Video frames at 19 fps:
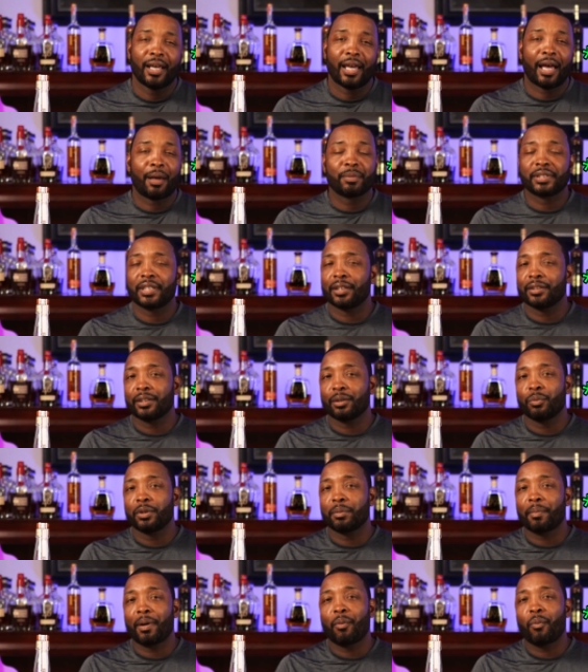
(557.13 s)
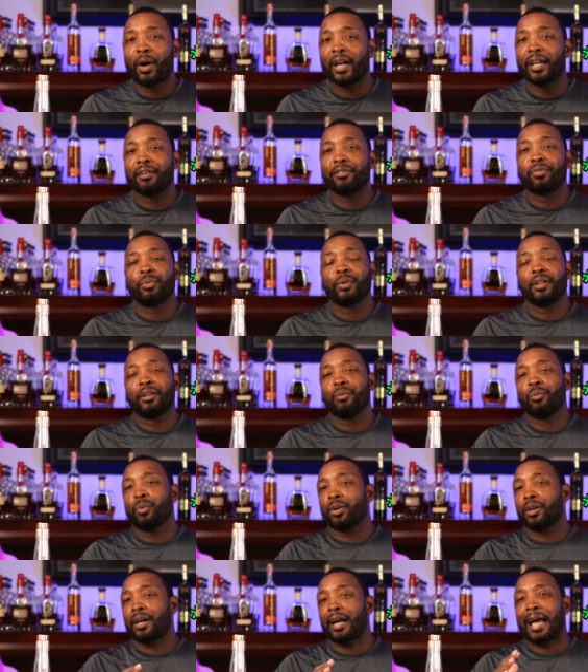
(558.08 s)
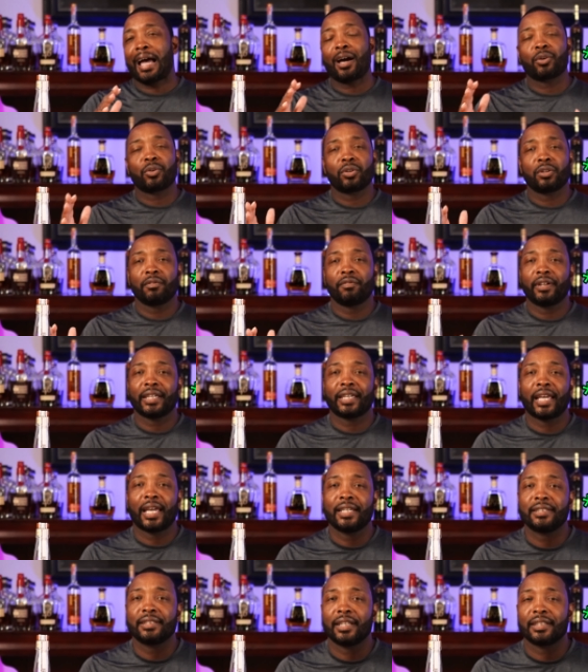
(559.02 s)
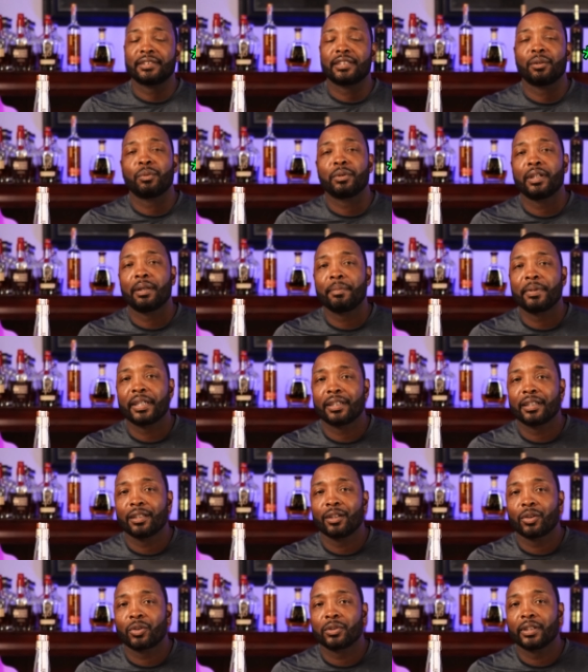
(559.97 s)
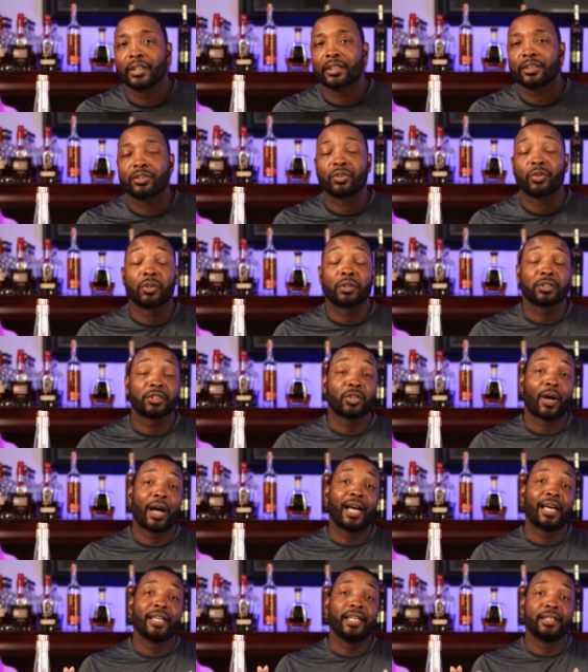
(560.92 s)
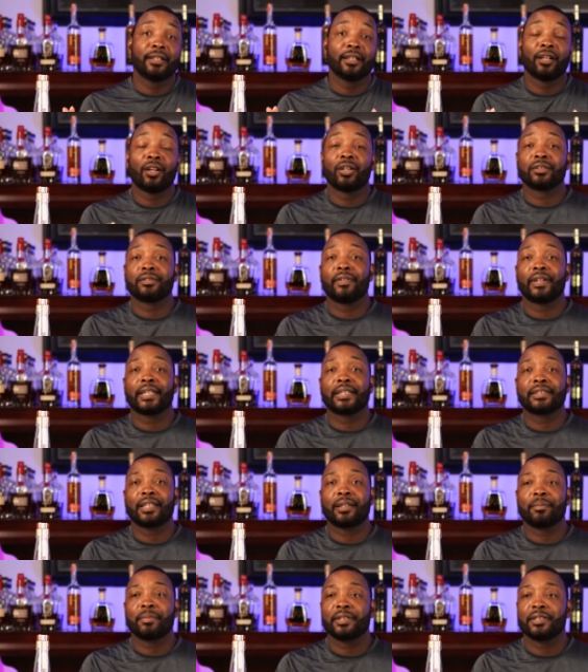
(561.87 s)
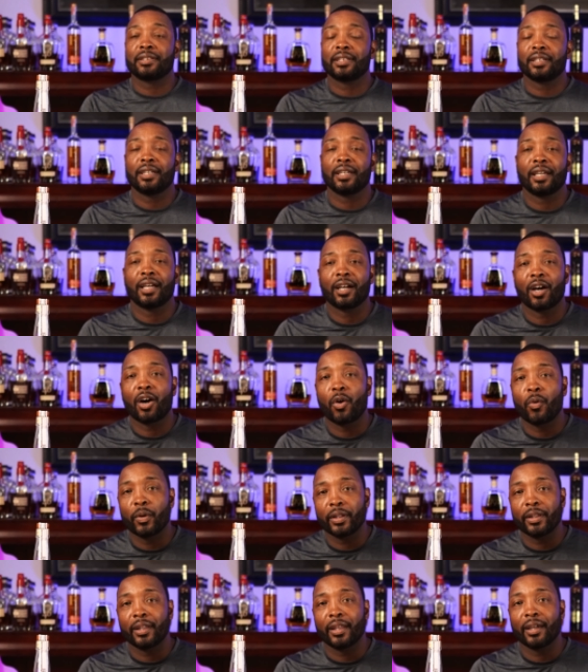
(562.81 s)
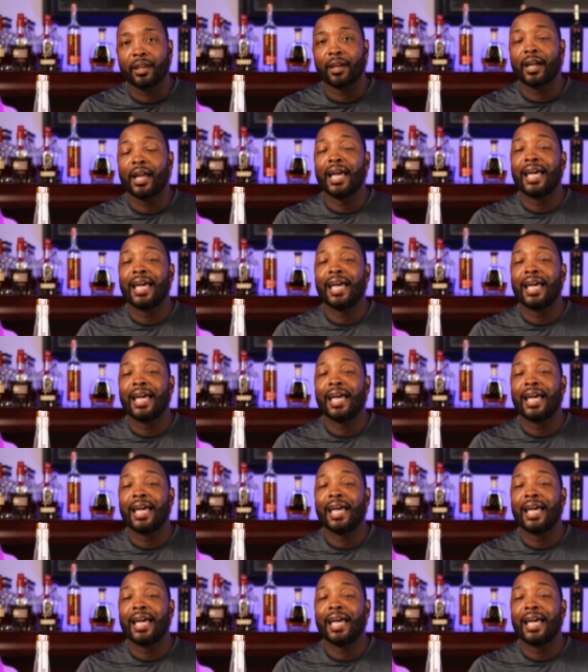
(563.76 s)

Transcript: I was out there with my wife. We were out on a vacation. I said, well, let me hit the local liquor store. So I hit the Las Vegas ABC. Go in there.